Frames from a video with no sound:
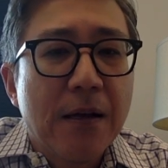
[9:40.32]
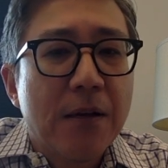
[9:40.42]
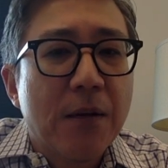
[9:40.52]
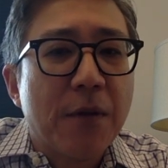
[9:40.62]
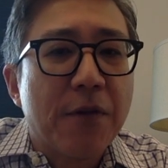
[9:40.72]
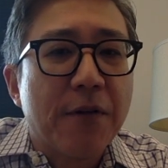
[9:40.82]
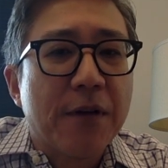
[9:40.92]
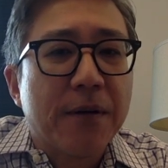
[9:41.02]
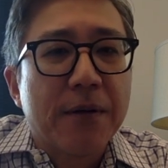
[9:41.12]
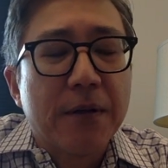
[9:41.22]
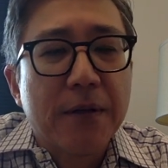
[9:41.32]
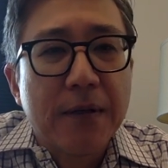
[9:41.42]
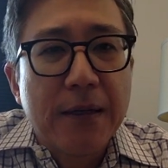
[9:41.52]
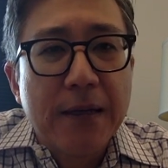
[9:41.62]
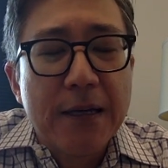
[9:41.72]
Number three,
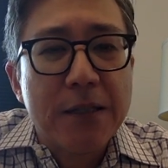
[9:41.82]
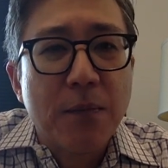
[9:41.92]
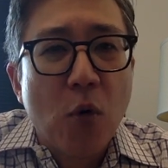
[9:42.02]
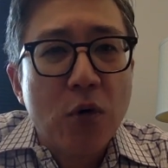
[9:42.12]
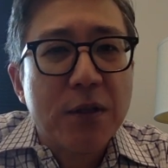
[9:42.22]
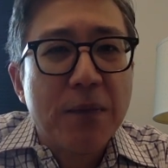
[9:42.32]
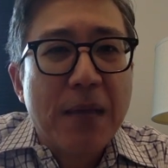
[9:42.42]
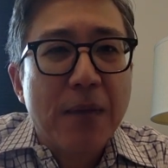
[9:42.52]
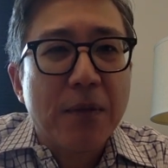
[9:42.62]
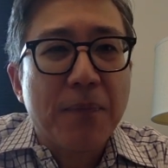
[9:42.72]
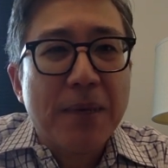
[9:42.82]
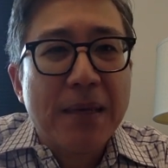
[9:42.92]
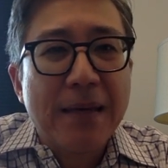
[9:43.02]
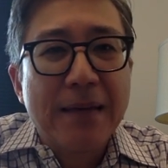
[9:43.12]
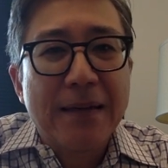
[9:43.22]
it's important to be able to
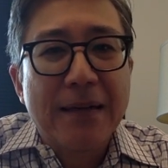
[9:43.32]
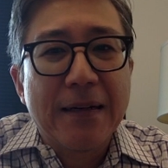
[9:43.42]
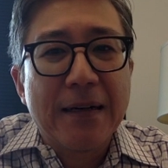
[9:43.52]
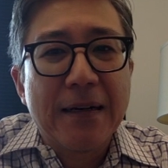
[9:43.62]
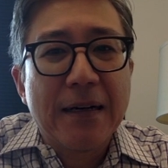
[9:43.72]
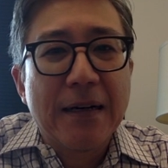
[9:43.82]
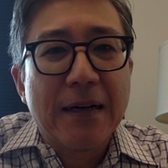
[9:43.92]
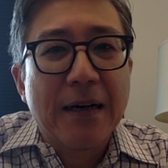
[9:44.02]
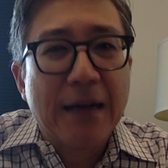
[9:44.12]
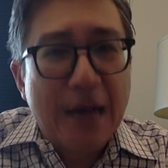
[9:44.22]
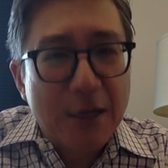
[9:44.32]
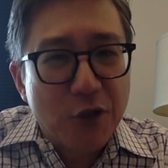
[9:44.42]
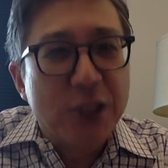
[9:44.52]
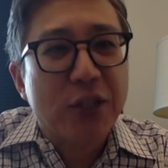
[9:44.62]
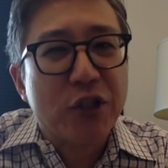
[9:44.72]
be a
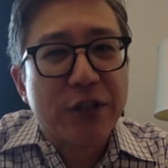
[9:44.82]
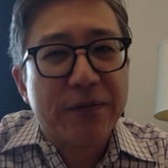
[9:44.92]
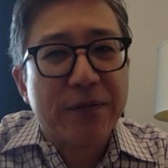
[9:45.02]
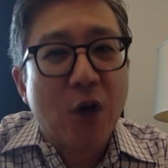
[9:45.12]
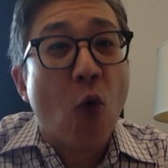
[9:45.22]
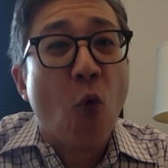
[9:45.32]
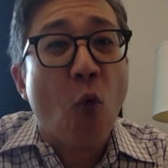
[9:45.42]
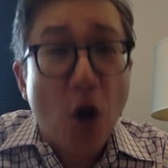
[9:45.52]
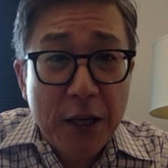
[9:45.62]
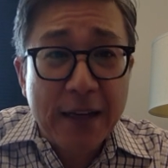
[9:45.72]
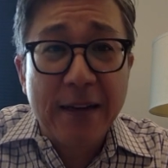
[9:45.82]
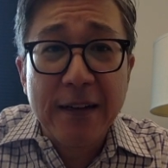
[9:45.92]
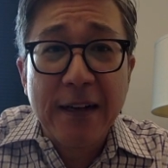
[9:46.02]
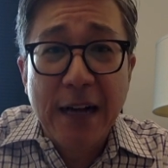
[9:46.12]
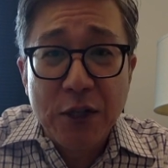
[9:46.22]
contradiction, a walking
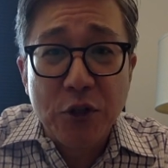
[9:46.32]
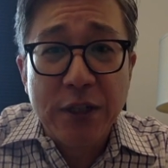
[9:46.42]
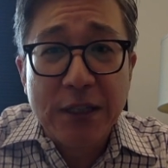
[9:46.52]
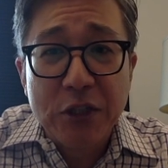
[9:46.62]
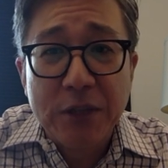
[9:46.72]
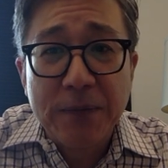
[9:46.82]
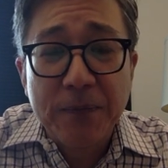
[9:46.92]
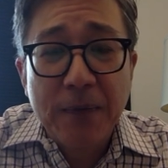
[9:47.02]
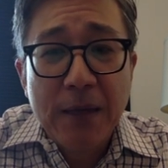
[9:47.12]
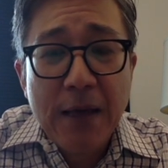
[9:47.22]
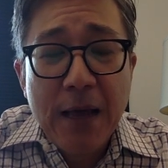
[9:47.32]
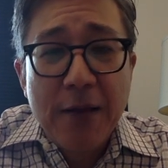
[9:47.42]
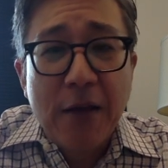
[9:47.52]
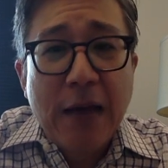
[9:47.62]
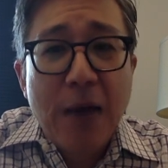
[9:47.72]
contradiction.
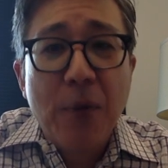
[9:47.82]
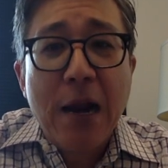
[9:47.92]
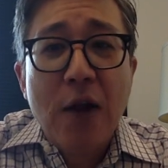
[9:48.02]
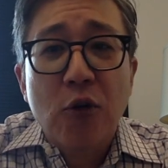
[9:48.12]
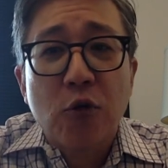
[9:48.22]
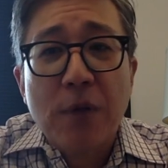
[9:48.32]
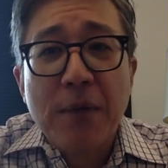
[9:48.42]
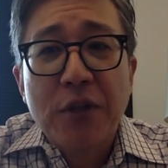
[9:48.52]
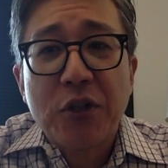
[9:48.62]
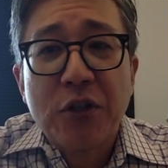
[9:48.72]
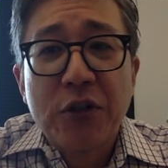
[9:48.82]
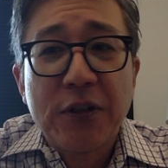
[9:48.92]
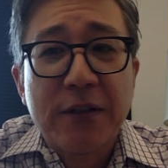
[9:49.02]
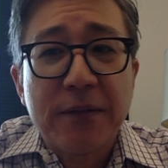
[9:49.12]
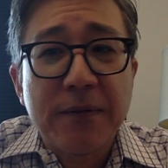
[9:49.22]
Now, Cameron Herold, who I mentioned
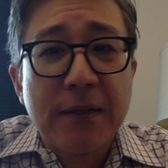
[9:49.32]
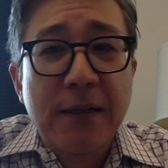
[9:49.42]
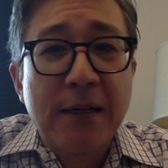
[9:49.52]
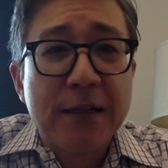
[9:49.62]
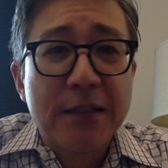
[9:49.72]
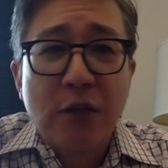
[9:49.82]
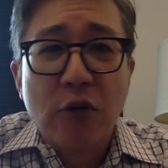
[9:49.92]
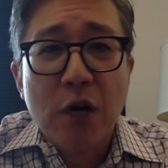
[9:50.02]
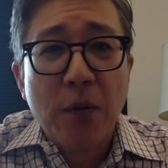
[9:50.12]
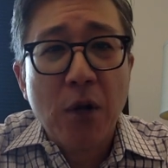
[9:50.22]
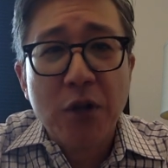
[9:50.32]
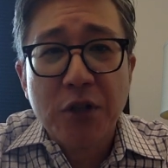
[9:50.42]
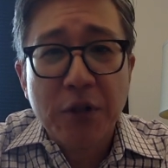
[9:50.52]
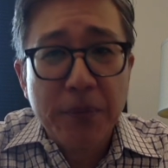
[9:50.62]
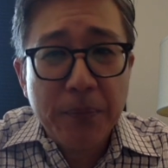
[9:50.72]
earlier, uh, is an incredible
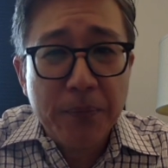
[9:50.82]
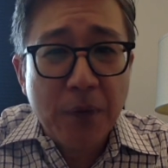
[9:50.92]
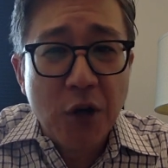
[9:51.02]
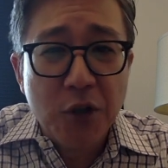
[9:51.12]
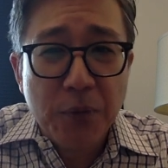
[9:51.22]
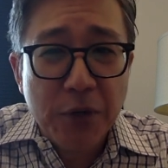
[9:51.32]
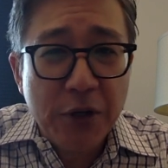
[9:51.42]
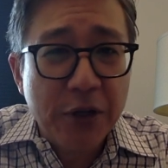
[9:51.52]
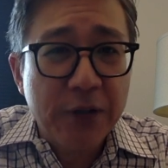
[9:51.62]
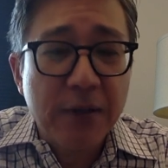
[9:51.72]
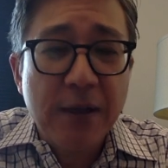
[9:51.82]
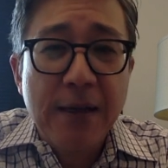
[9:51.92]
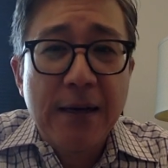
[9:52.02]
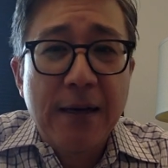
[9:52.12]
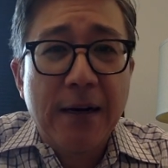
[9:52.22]
entre- entrepreneur.
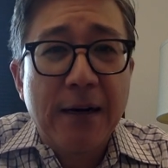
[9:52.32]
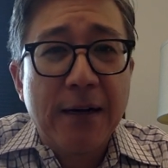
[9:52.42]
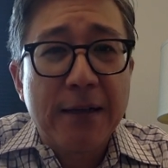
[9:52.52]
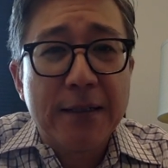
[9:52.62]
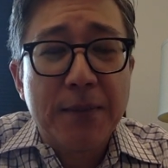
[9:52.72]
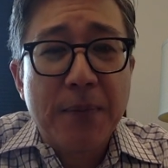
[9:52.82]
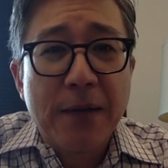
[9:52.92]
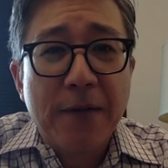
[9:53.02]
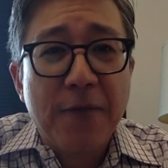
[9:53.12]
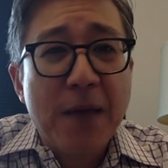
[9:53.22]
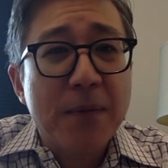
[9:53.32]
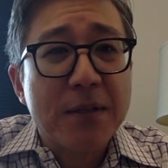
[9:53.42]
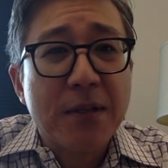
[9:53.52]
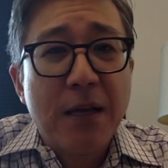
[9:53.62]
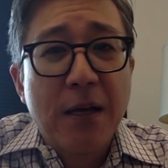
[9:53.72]
Uh, he's been a
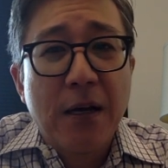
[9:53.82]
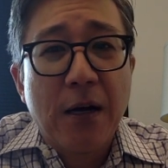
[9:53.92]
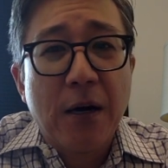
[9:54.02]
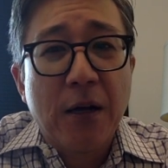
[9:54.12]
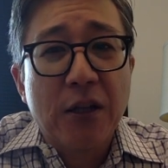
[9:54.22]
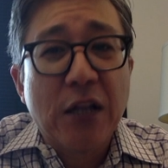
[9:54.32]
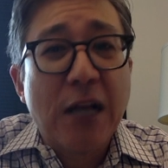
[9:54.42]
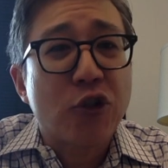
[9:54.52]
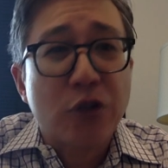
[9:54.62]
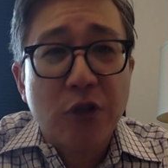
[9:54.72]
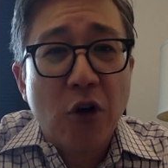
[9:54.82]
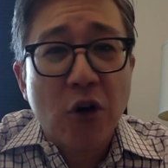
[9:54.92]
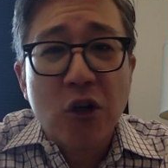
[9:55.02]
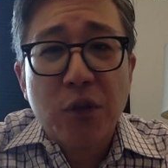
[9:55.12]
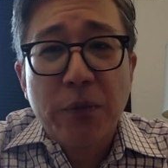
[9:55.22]
famous uh, lecturer
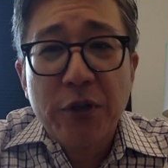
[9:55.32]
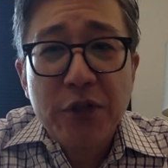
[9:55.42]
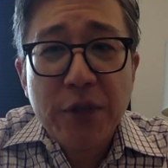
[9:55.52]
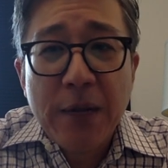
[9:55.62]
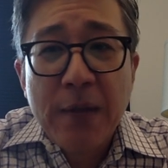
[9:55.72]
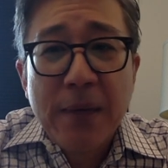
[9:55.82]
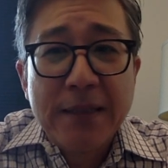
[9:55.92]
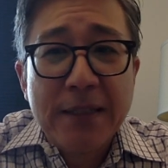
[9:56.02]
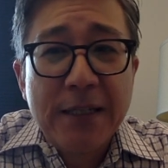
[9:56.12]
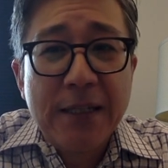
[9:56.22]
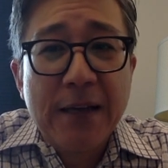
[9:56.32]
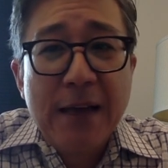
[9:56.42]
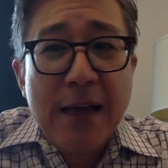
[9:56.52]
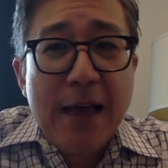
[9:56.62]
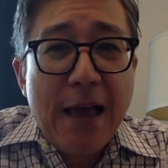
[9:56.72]
on entrepreneurship at MIT,
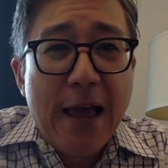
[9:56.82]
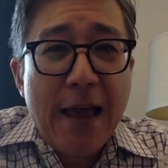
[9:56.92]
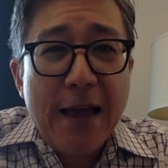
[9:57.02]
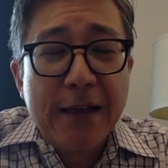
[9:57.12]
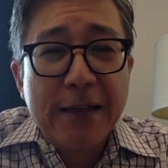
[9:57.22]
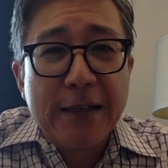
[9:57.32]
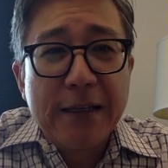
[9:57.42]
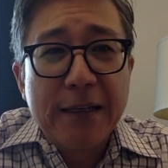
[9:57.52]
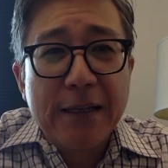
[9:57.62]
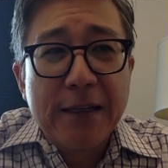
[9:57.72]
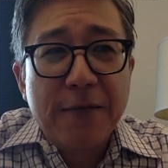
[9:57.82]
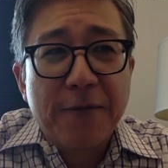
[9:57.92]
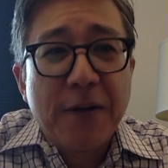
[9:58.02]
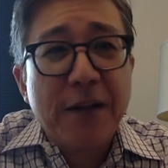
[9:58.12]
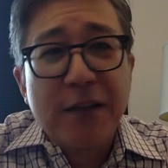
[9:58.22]
and he
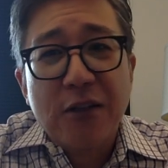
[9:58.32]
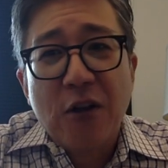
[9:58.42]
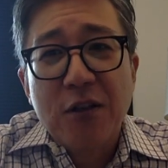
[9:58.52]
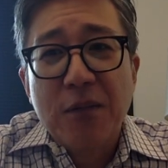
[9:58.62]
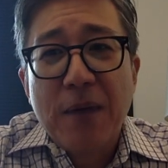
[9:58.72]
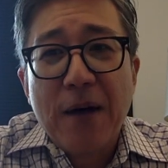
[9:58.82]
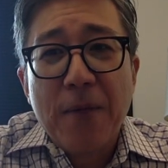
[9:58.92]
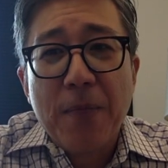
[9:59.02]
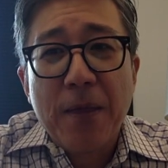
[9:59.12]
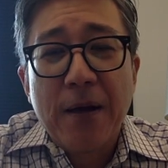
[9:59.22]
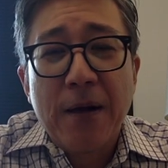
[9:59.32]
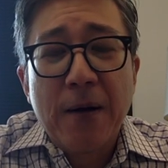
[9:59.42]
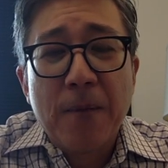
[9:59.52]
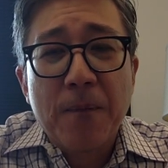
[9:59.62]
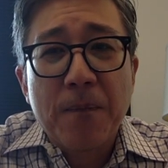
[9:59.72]
funnily talks about
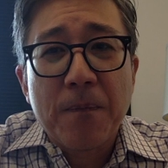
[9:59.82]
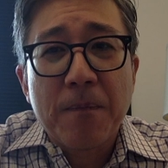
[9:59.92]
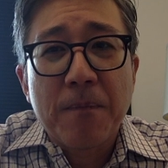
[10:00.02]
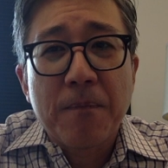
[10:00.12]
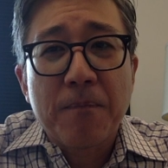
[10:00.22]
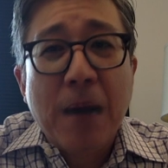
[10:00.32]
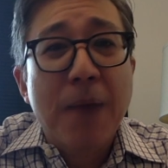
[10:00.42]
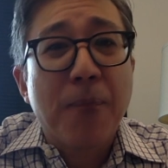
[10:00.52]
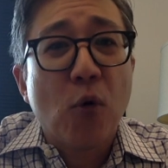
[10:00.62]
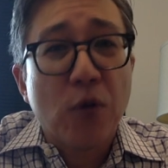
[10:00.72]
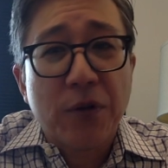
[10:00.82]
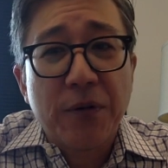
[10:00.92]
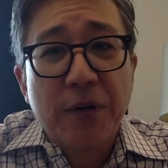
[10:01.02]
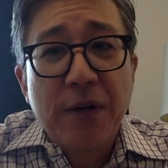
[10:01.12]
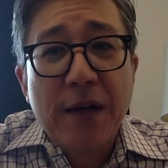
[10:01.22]
um, bipolar.
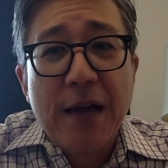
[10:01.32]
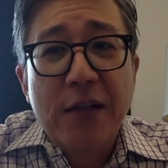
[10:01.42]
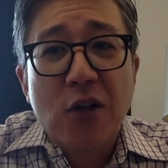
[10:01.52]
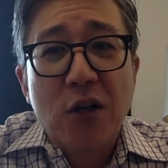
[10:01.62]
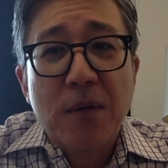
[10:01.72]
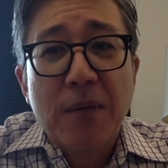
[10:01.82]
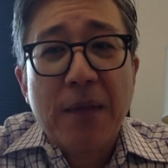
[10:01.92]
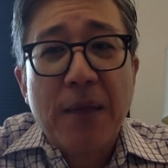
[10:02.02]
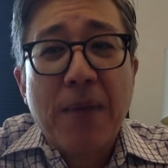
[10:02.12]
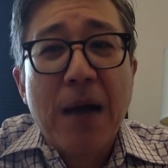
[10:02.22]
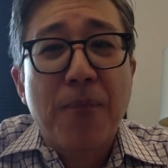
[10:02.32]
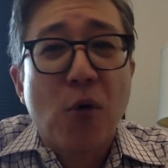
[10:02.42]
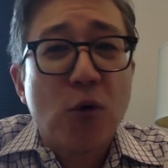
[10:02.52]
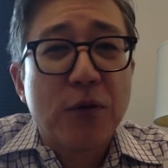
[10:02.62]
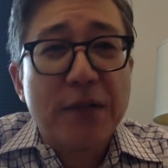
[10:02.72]
And he talks about that
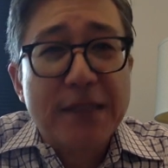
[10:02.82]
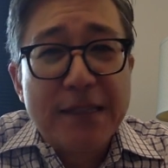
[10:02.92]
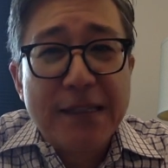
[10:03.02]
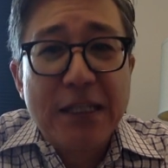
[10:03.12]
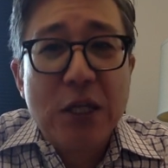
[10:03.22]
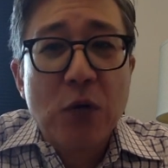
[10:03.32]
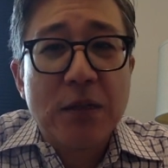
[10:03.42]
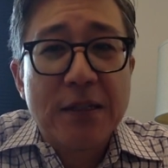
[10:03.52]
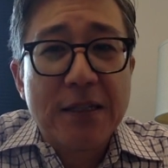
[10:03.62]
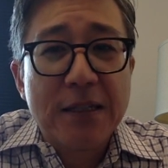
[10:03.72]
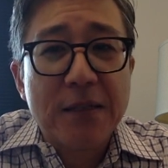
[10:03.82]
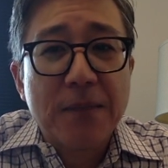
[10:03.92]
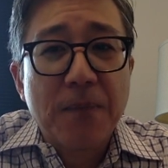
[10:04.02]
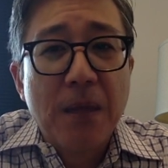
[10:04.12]
bipolar is the CEO disease.